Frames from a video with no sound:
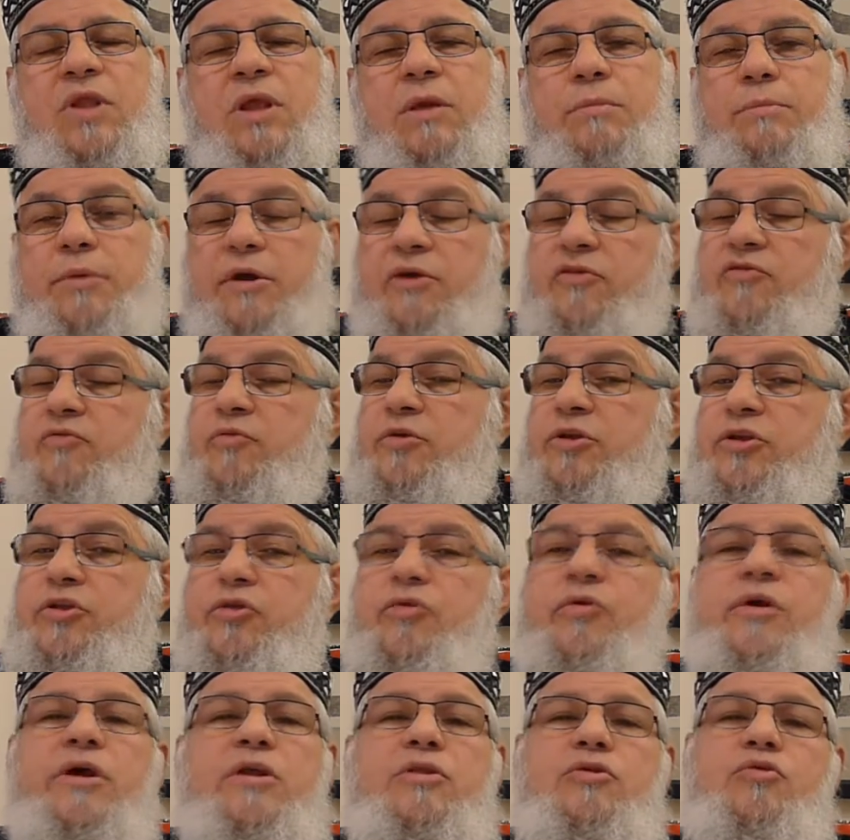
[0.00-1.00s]
By this way, you
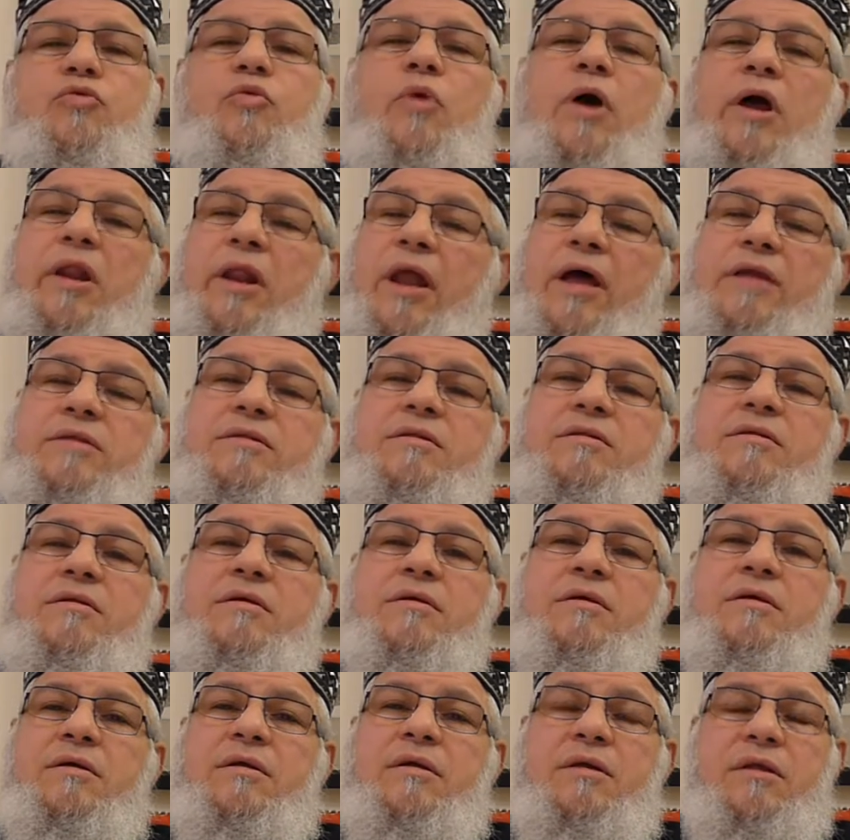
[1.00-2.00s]
can do a lot
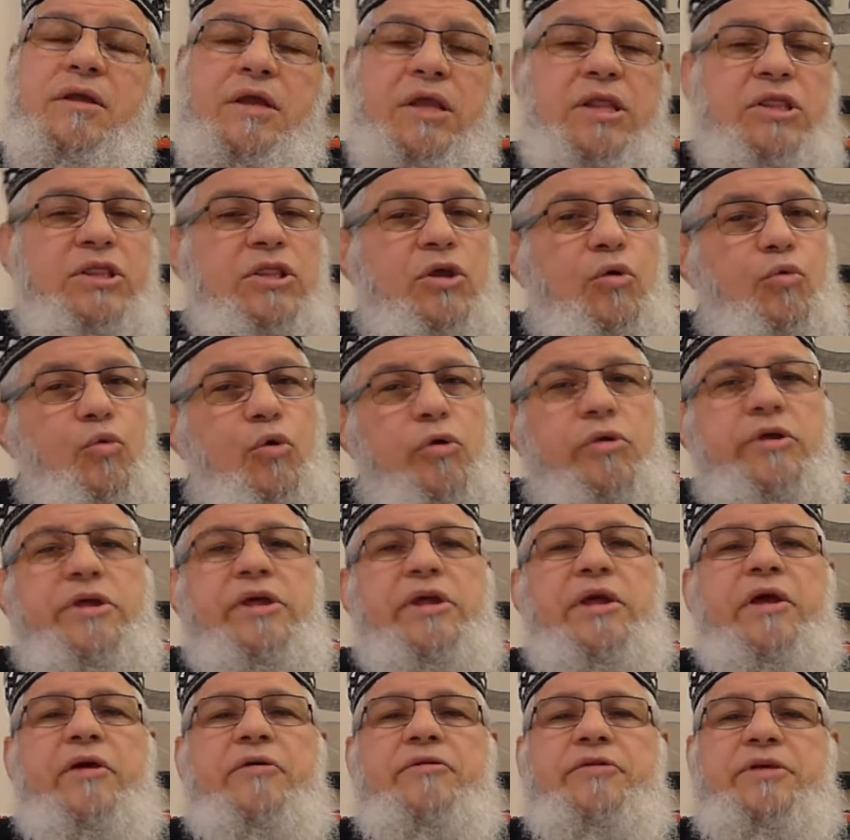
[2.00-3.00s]
in the
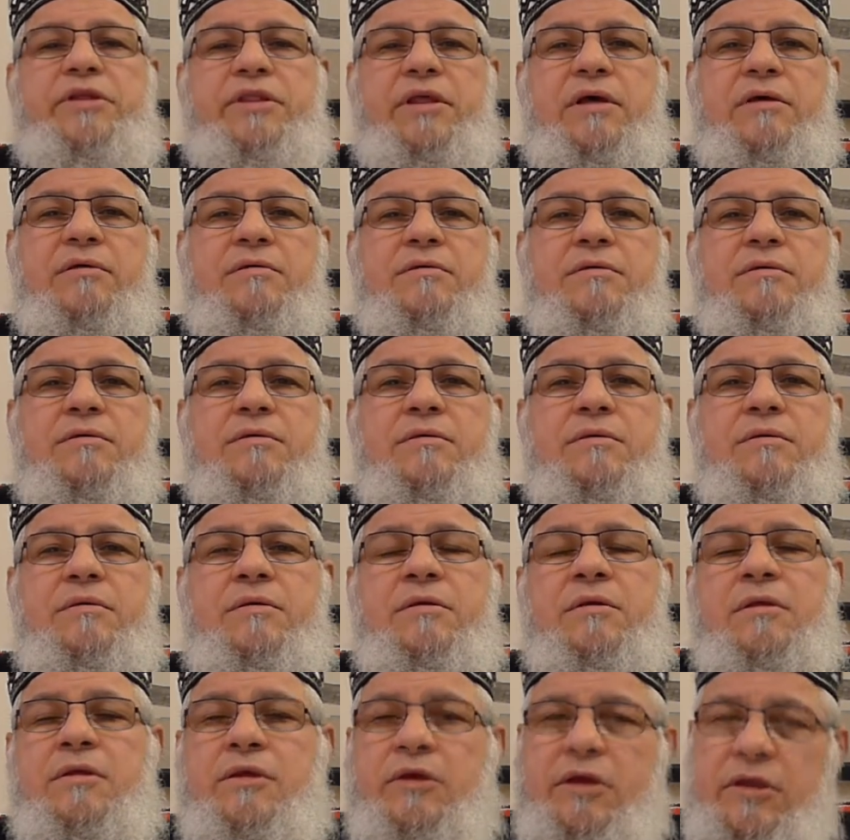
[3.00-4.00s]
working arena,
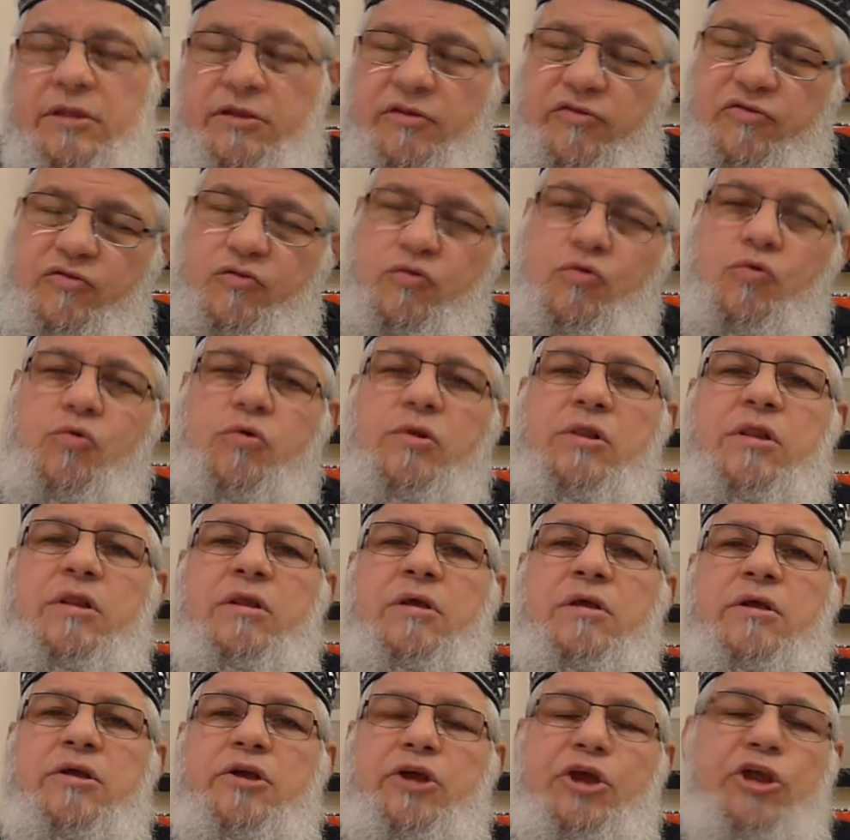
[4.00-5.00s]
in a school,
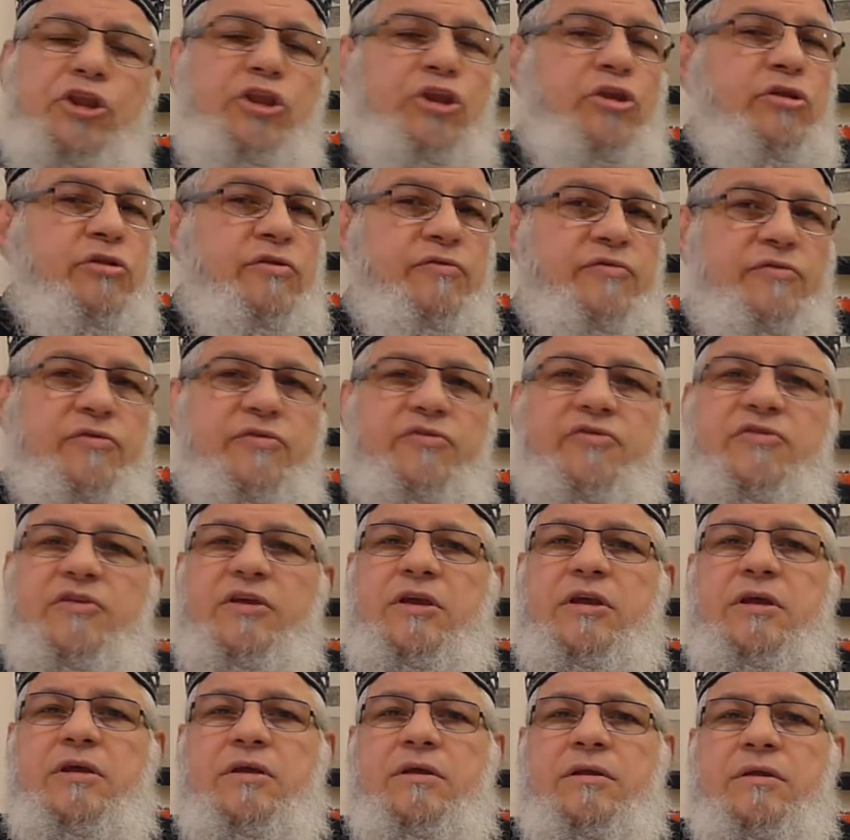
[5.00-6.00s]
in university,